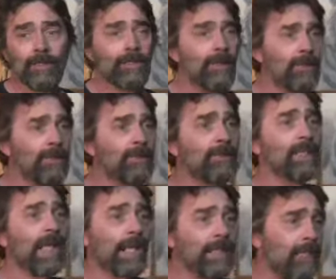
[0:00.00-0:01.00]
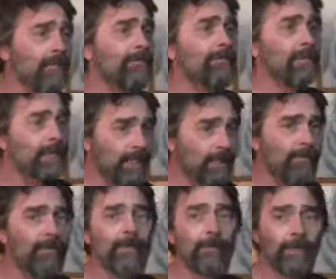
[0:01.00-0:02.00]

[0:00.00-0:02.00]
You who cannot forgive your